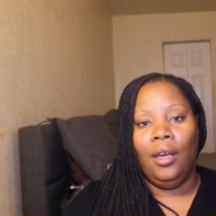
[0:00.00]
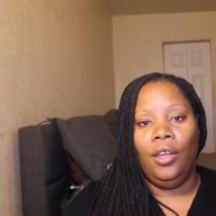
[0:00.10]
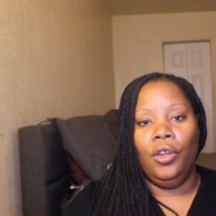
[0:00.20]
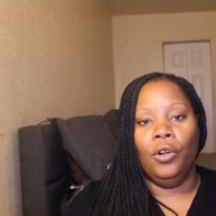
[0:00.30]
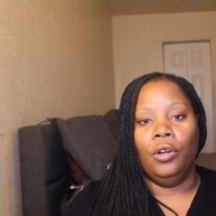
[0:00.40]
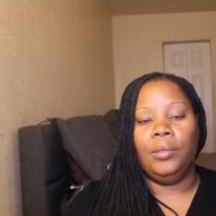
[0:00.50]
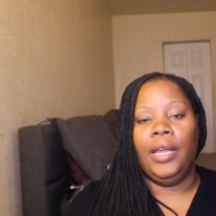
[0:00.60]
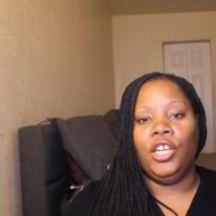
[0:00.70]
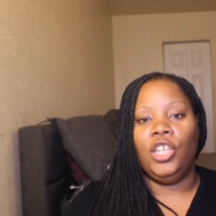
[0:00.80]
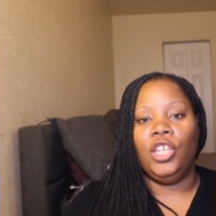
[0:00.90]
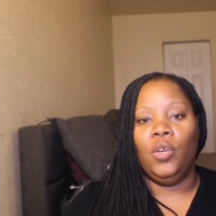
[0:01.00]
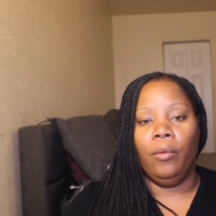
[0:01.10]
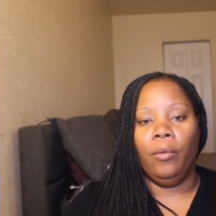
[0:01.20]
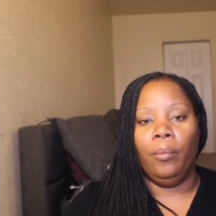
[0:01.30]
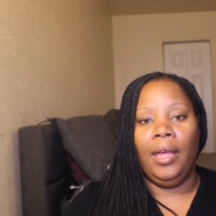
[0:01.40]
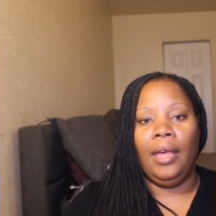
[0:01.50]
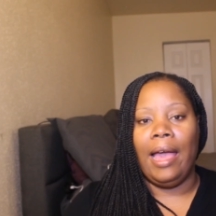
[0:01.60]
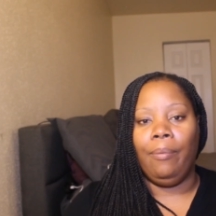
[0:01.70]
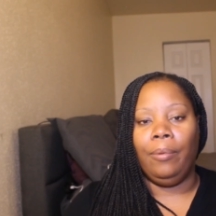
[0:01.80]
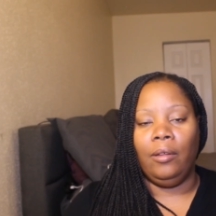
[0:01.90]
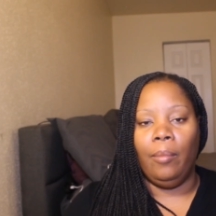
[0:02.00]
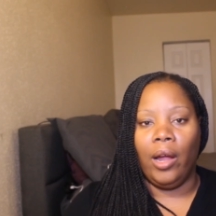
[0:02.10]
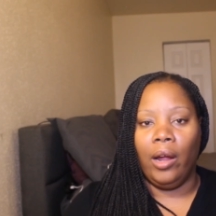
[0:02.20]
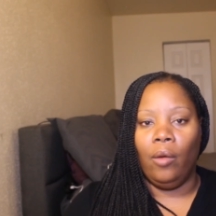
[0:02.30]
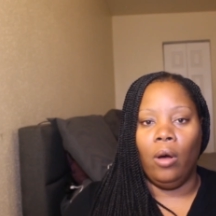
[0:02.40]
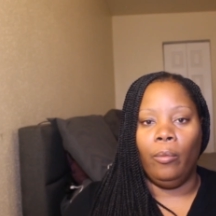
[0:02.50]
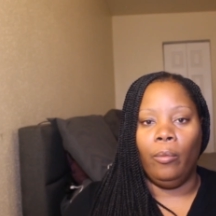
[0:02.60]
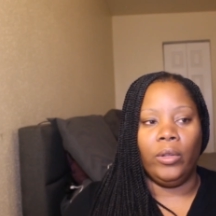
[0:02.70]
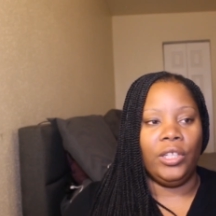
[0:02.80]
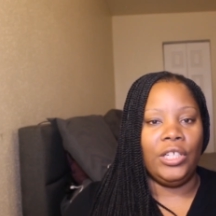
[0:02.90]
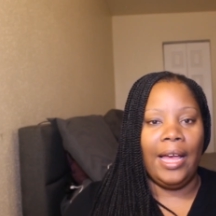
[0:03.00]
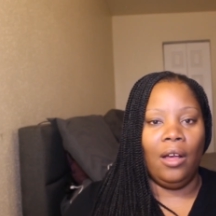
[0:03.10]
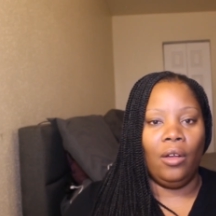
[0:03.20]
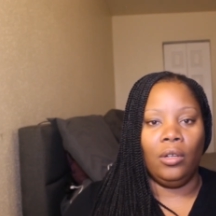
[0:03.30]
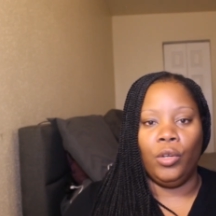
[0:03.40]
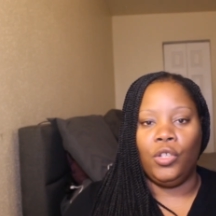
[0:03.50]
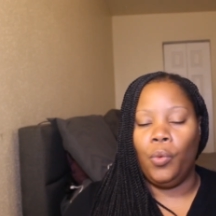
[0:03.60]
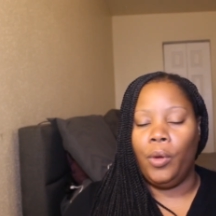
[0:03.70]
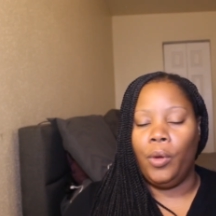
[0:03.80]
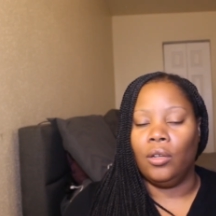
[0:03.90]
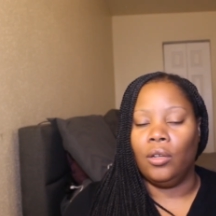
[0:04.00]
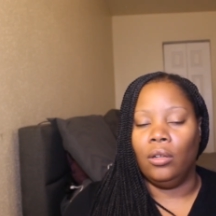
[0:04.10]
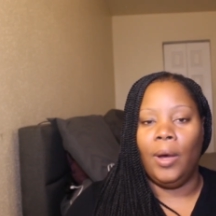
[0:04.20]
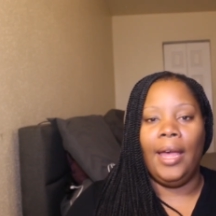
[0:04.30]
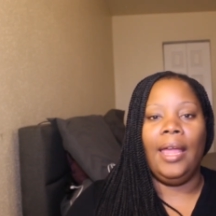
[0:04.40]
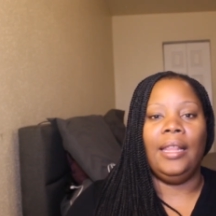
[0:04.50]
You know what I'm saying? She went from being a happily married woman with a child and with twins on the way,